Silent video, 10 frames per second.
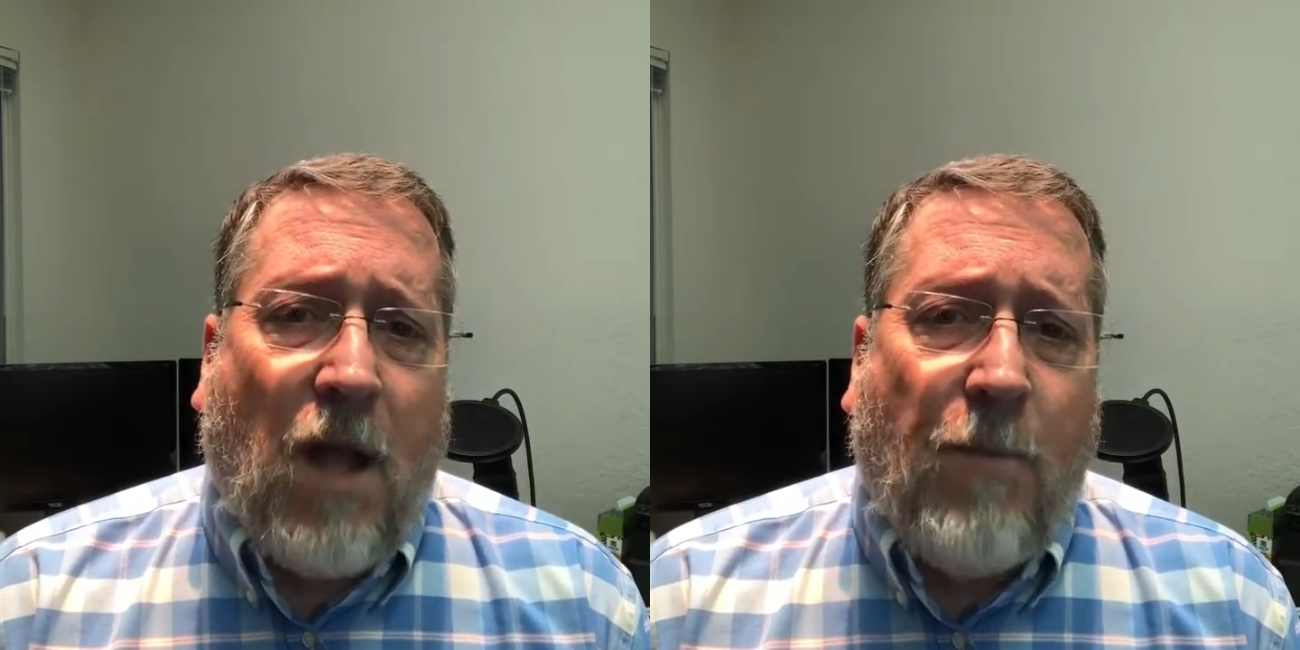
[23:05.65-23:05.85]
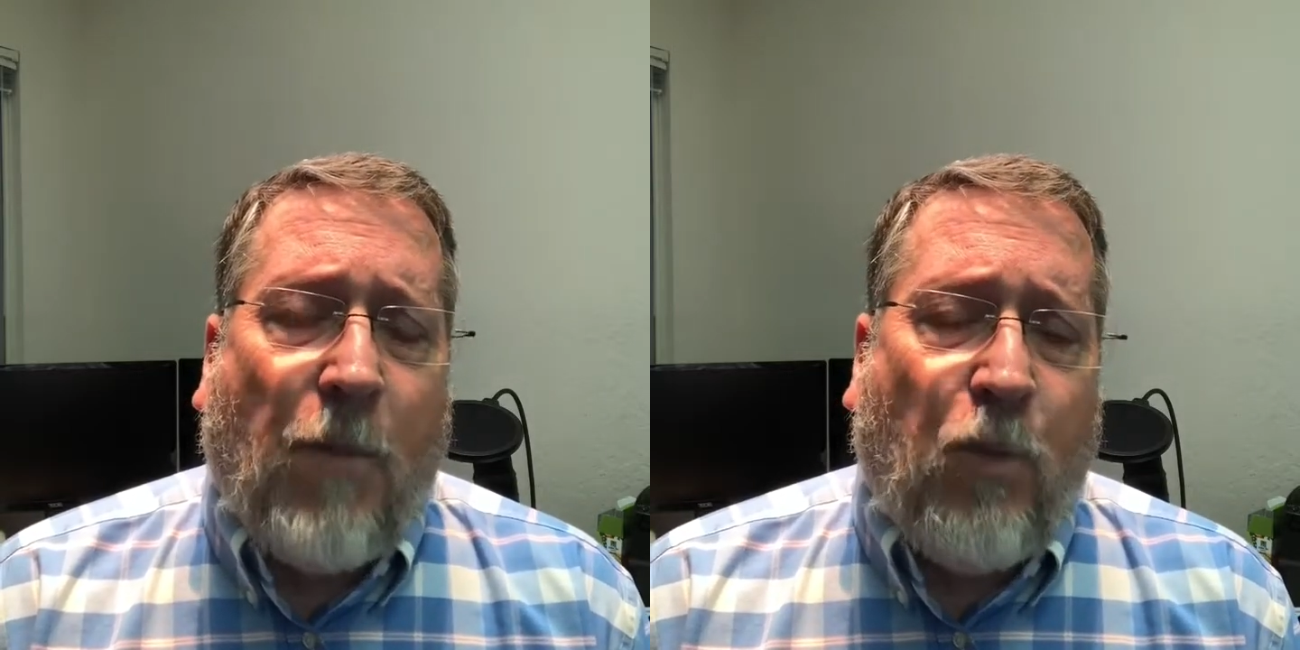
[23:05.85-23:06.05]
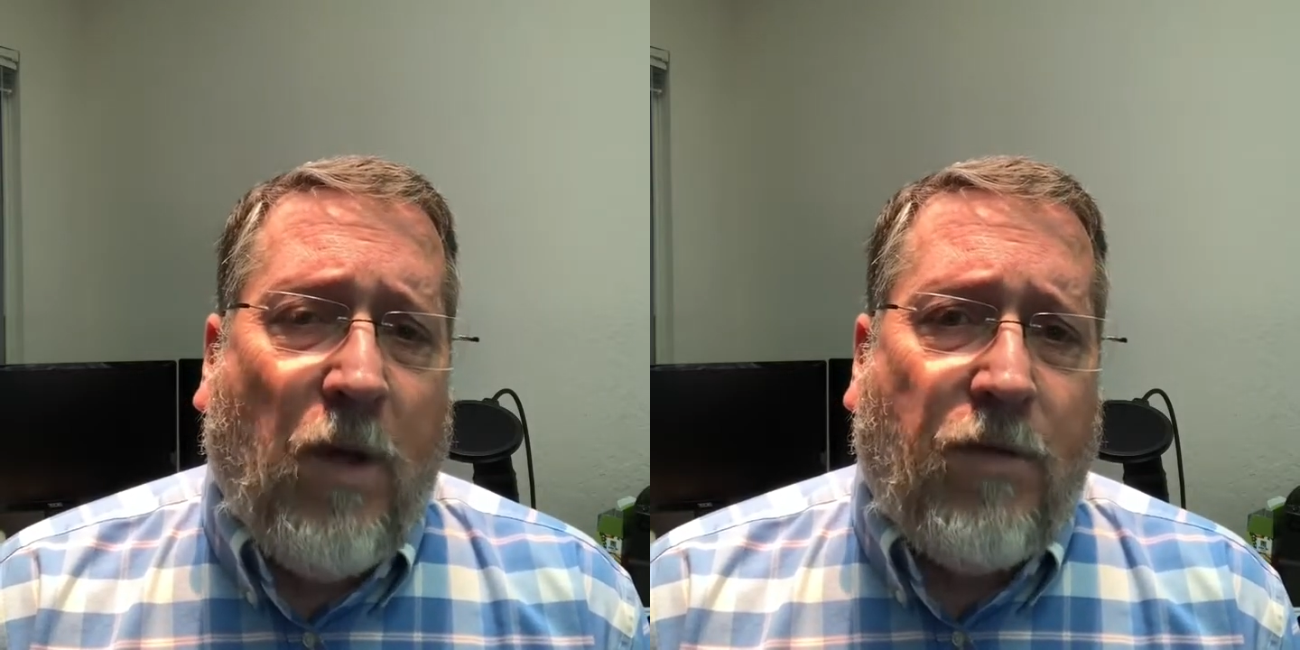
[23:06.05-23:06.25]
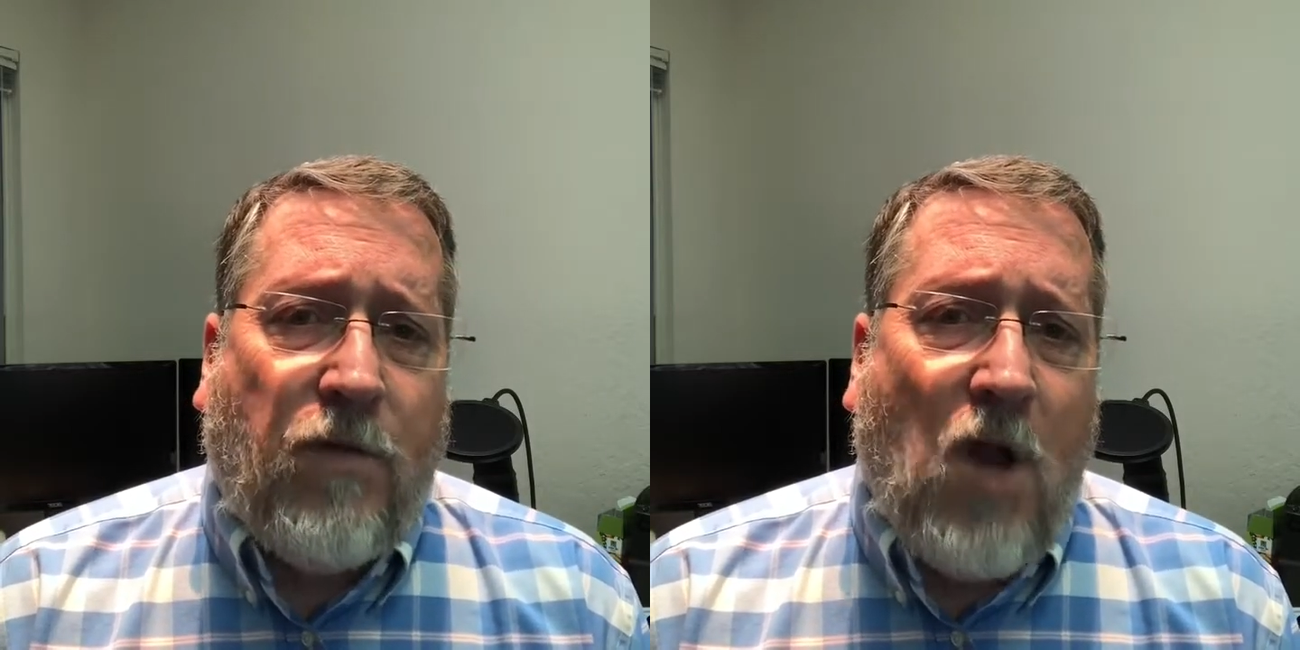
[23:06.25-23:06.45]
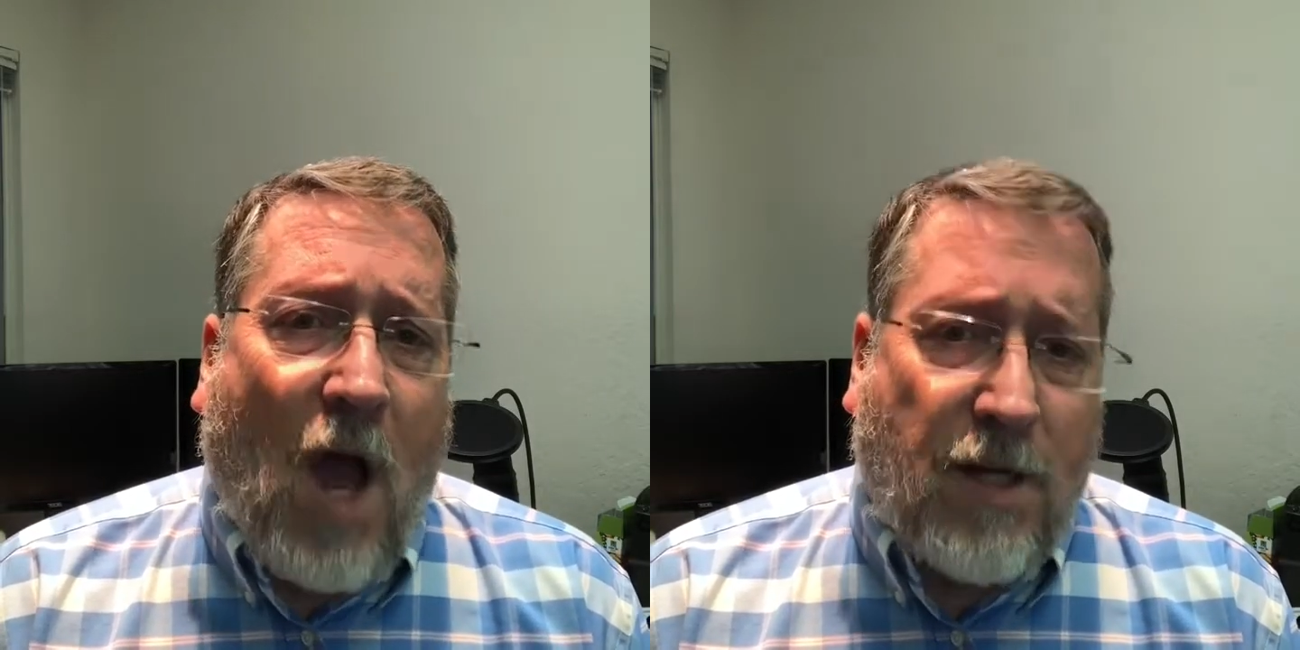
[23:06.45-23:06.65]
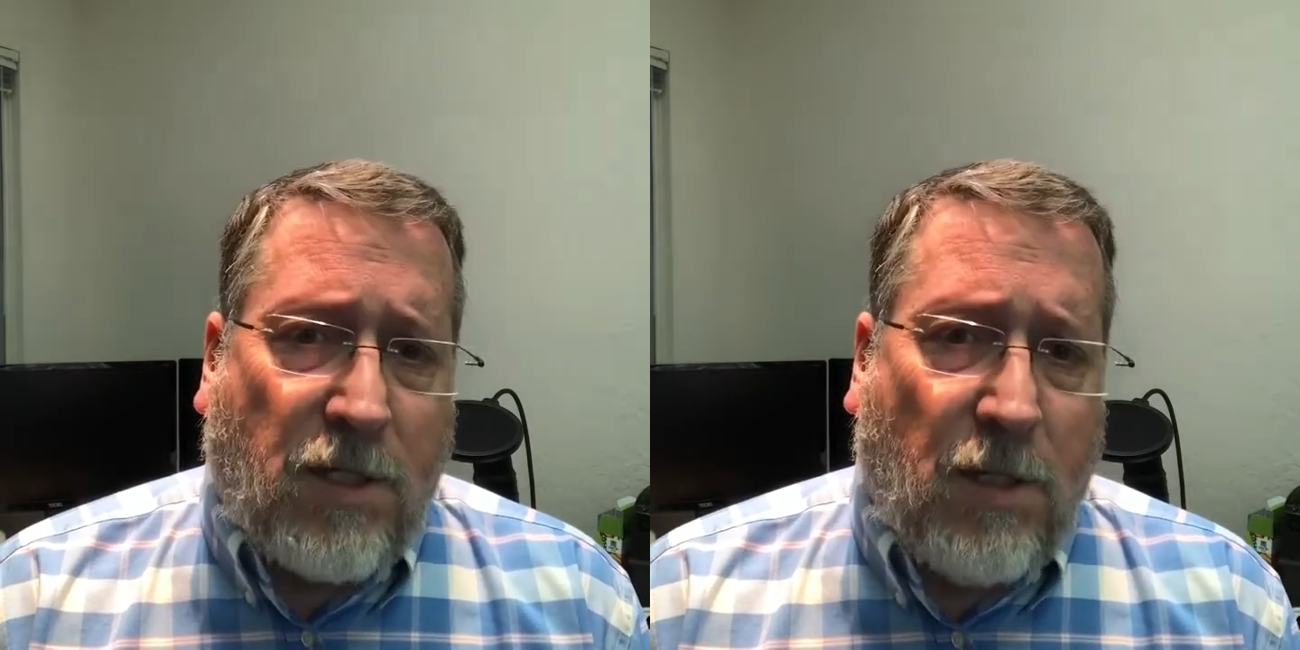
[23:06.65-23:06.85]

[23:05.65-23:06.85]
come up with not